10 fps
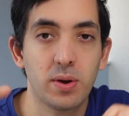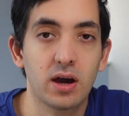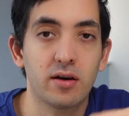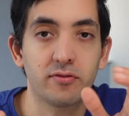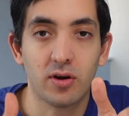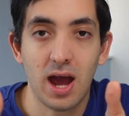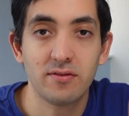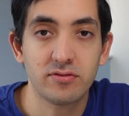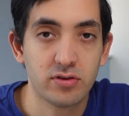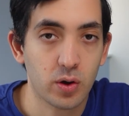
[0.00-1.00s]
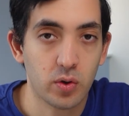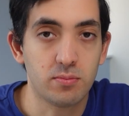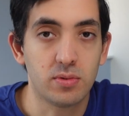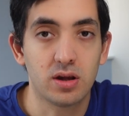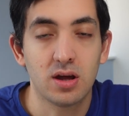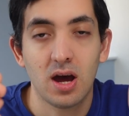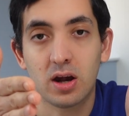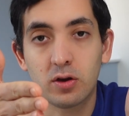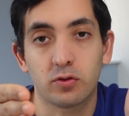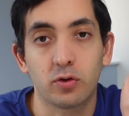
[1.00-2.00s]
bigger for heavier equipment,
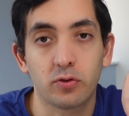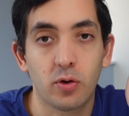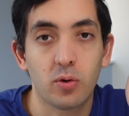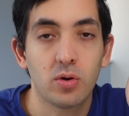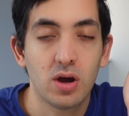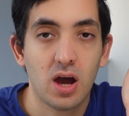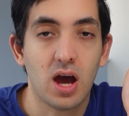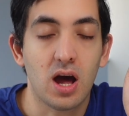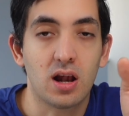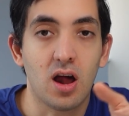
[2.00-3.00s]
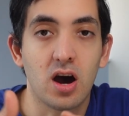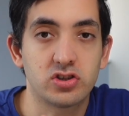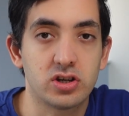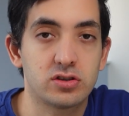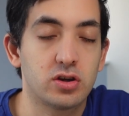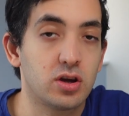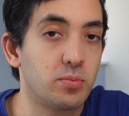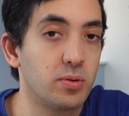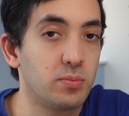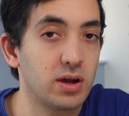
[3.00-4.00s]
and it's also larger, so you
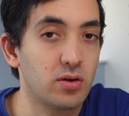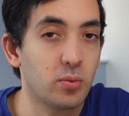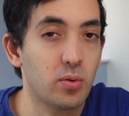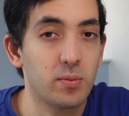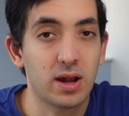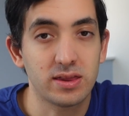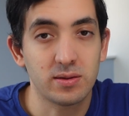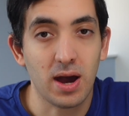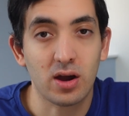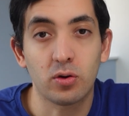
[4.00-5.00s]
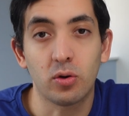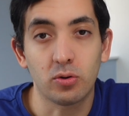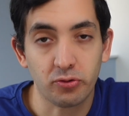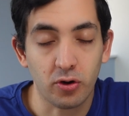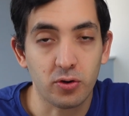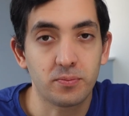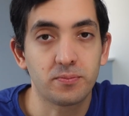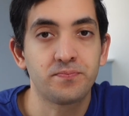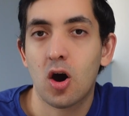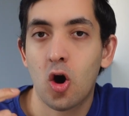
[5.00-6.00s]
can put bigger equipment at the back also.
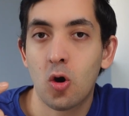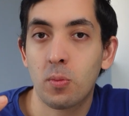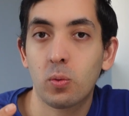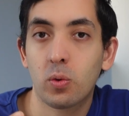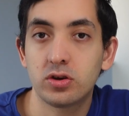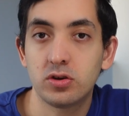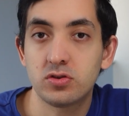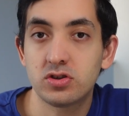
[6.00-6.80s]
On my 1U